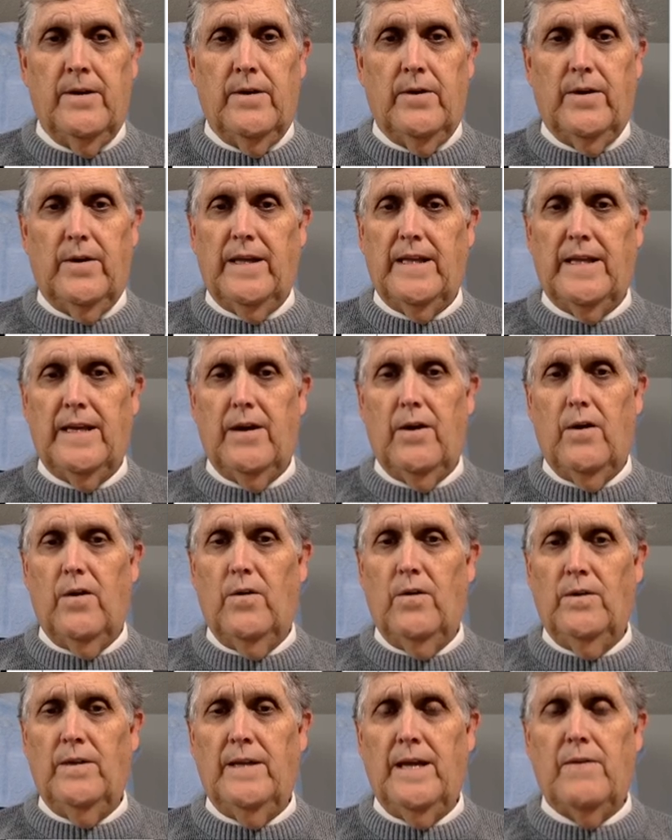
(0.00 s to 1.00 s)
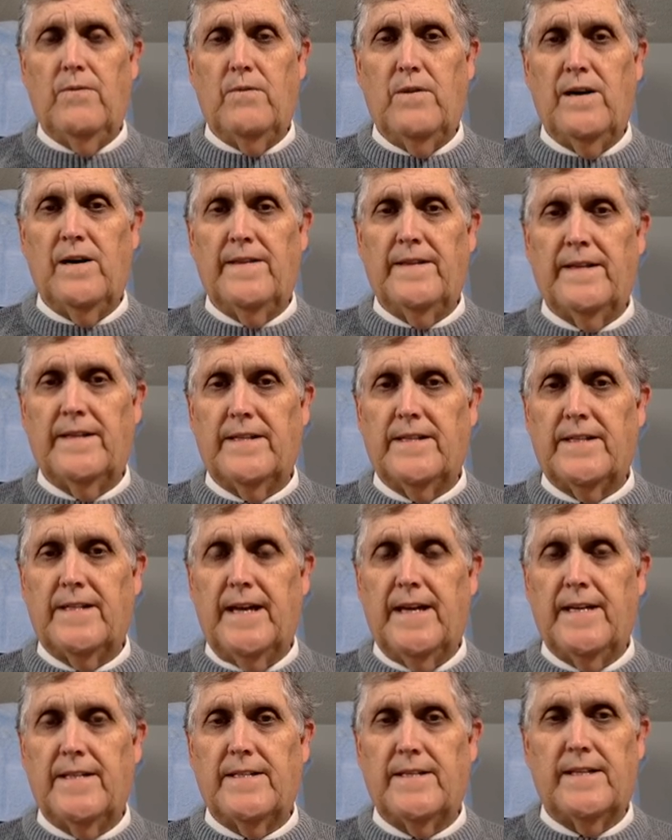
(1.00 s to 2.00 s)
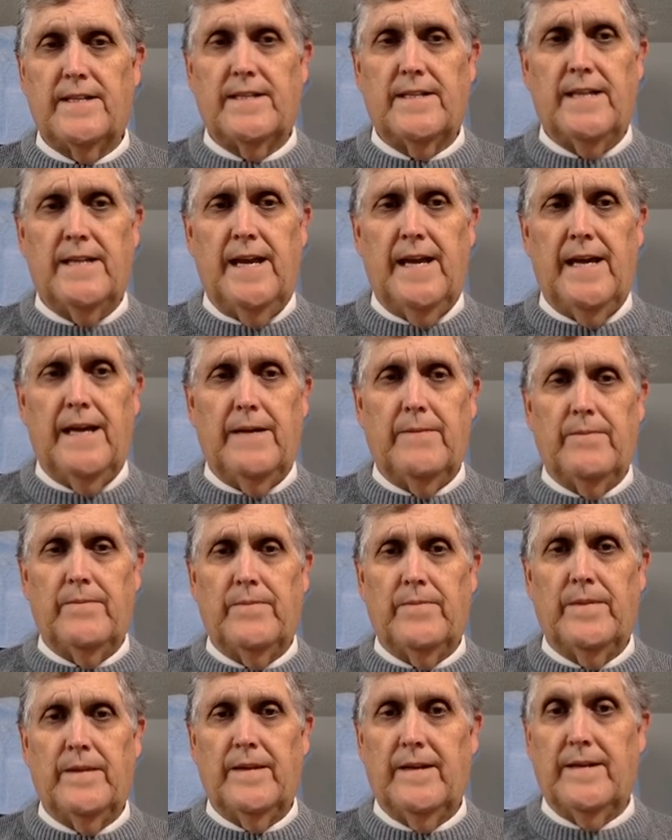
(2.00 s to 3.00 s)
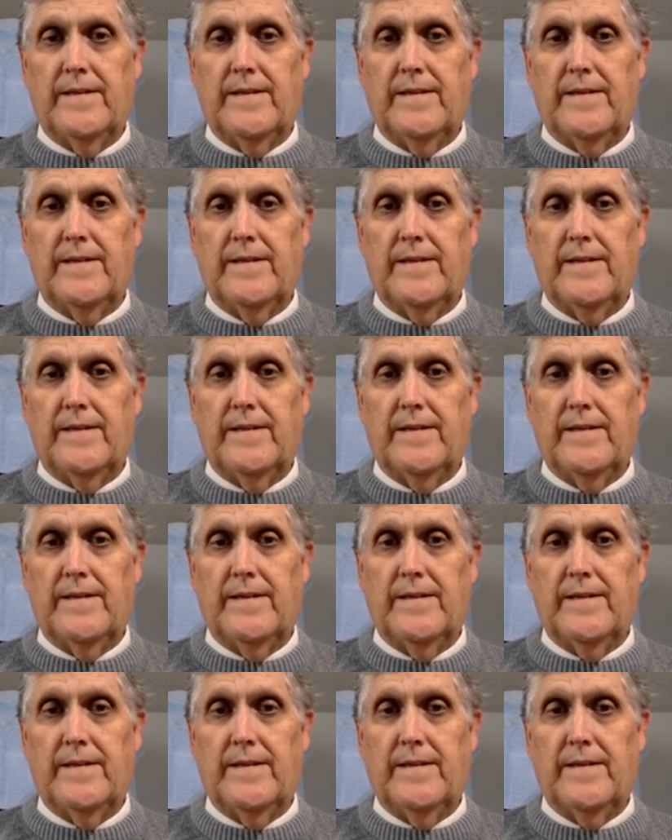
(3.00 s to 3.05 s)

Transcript: Okay, the only one that stays the same